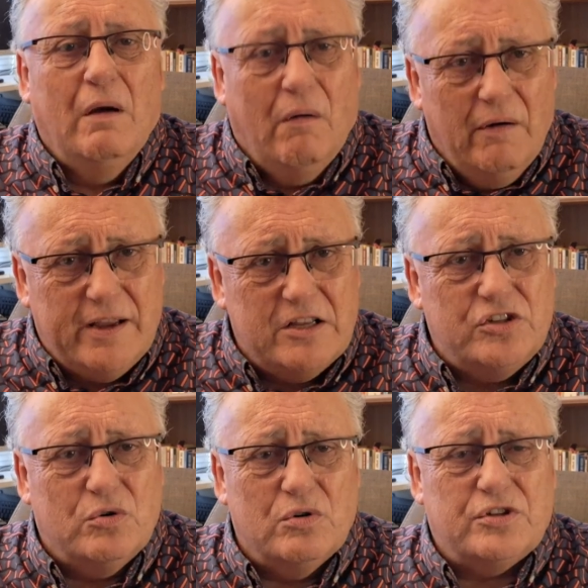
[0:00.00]
I can
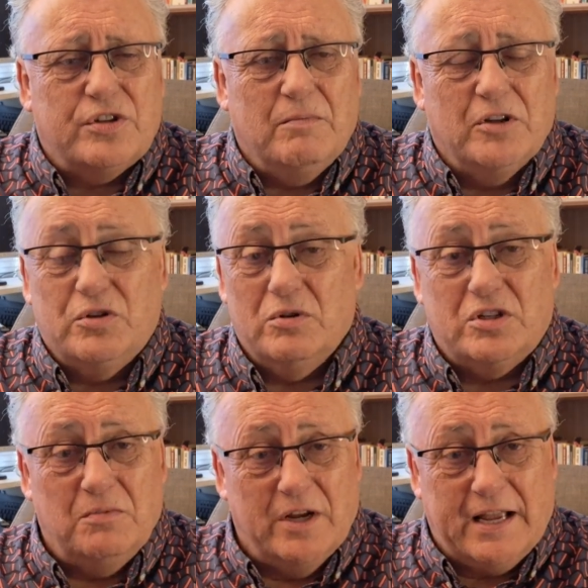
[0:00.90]
talk to them. I talked
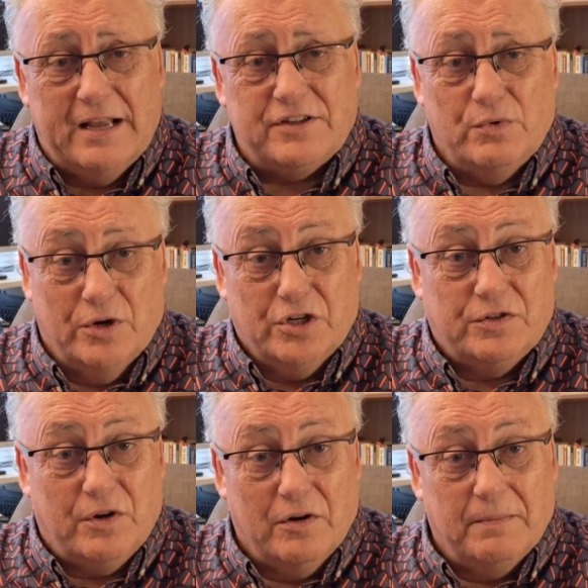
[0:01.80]
to my cousin who I
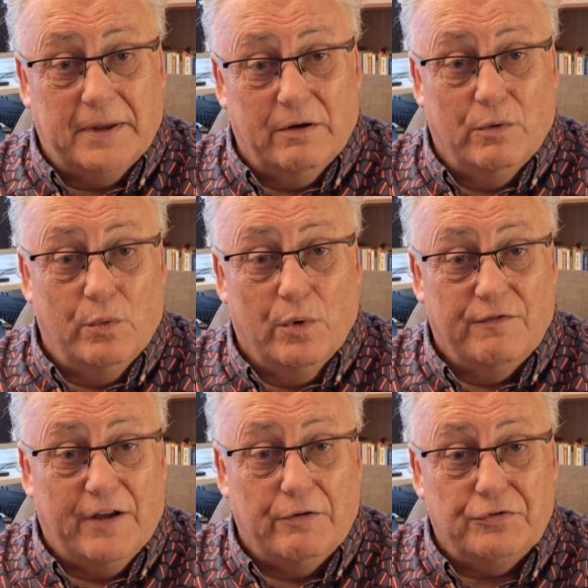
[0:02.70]
just on about, who were
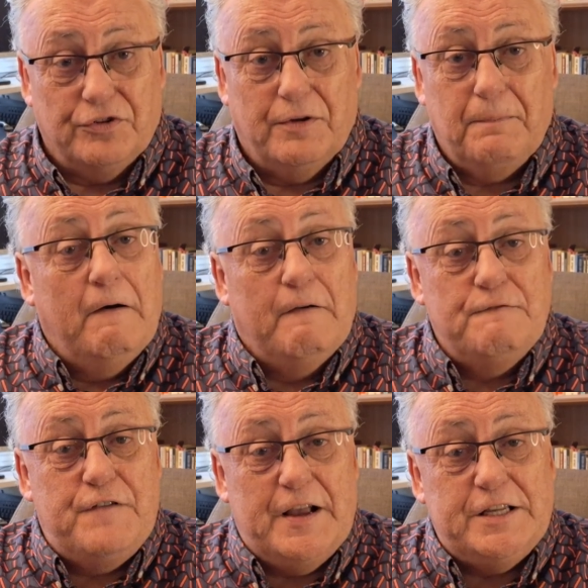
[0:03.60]
phoned
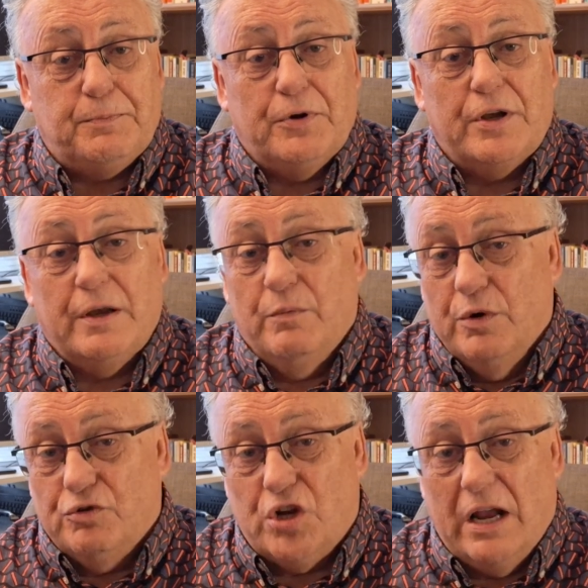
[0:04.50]
on Facebook, and
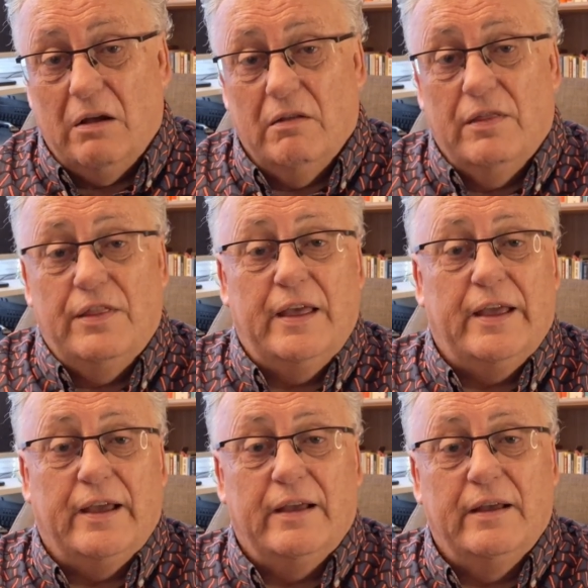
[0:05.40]
we'll chat on
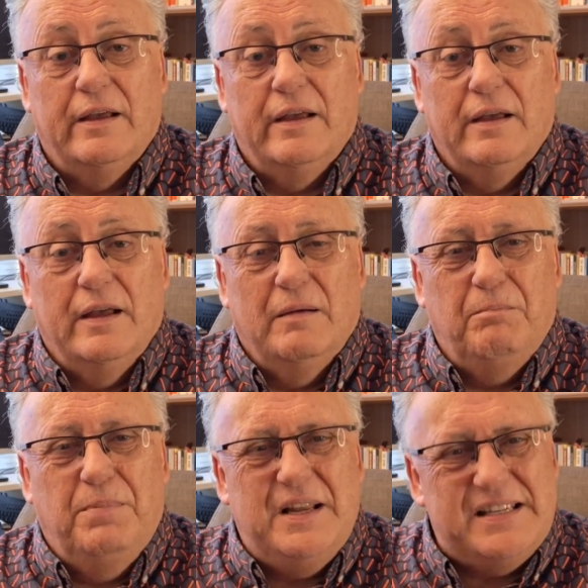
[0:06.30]
there.
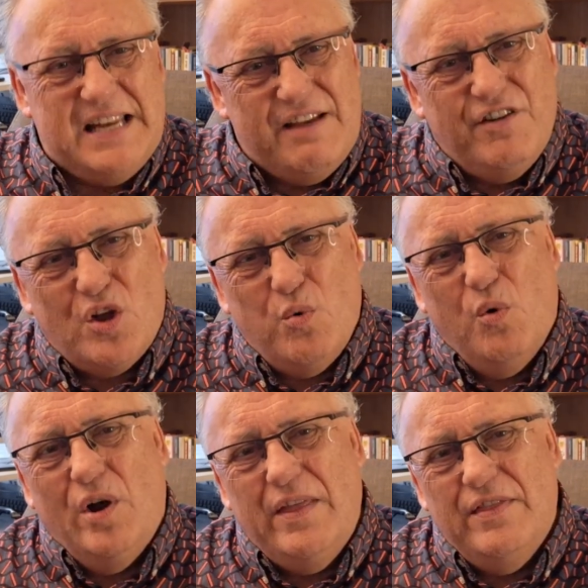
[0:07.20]
But it's never
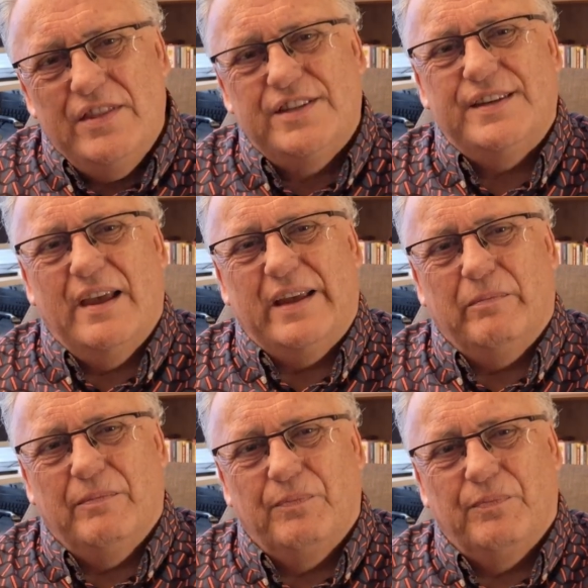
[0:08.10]
quite the
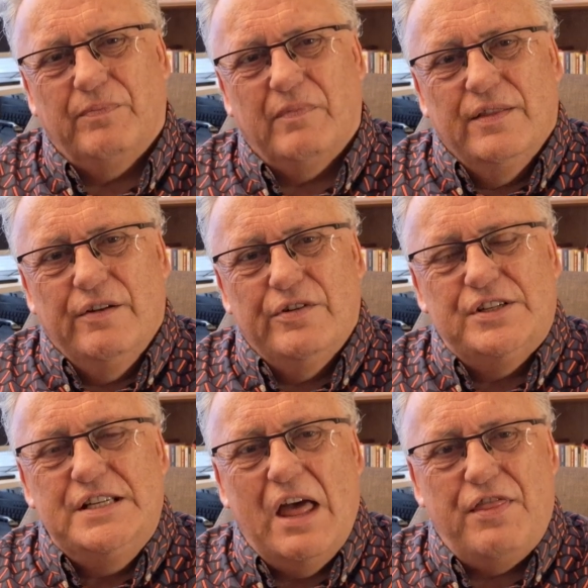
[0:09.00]
same. There
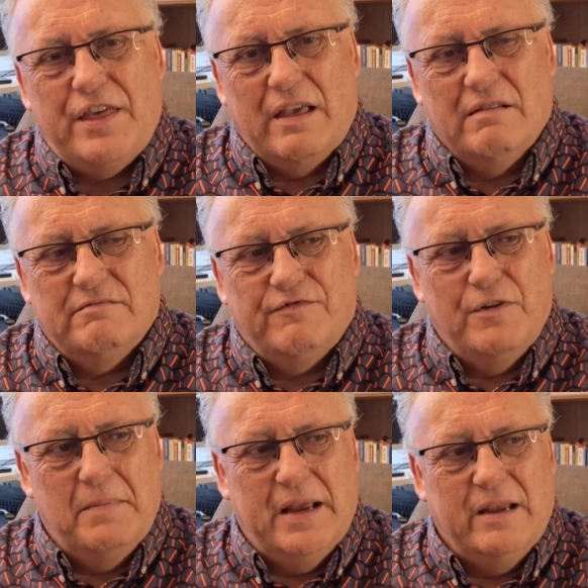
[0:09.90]
is nothing
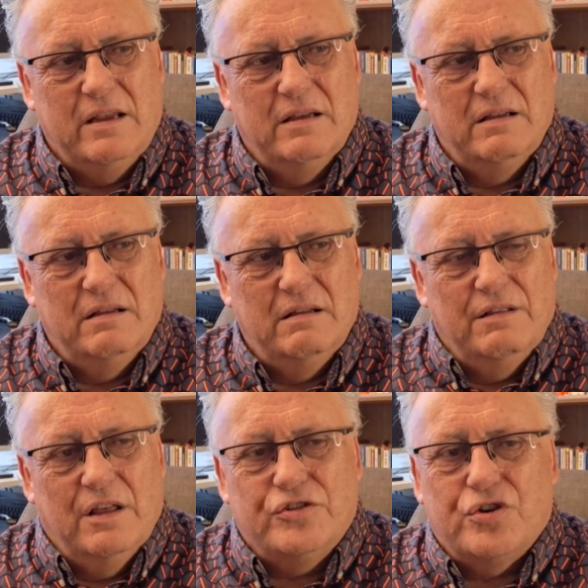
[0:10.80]
for me
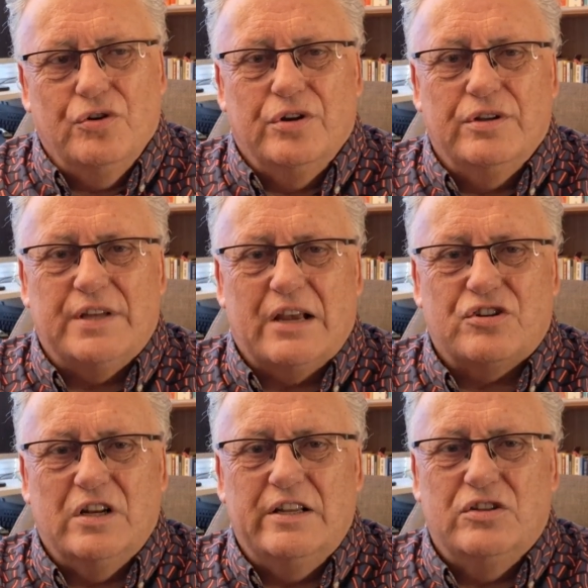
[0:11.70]
as good as
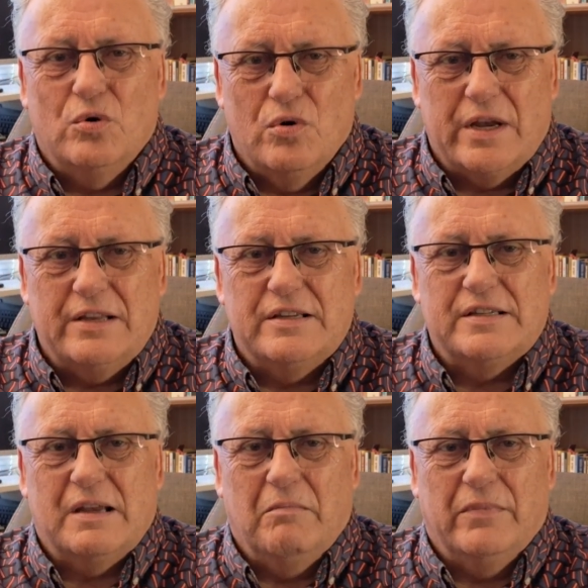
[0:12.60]
actually talking to
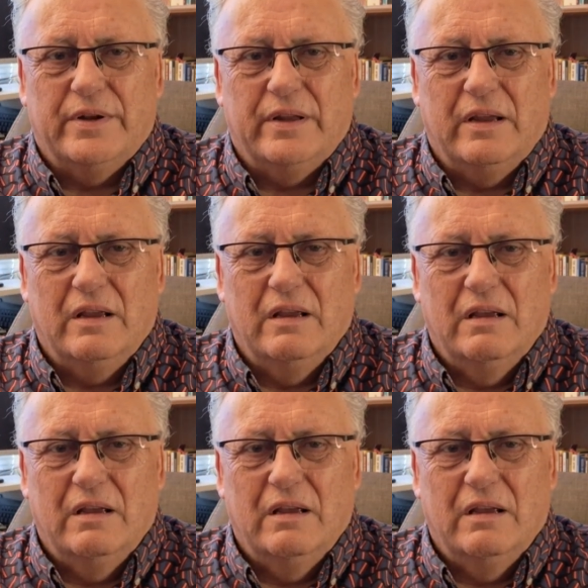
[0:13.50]
somebody.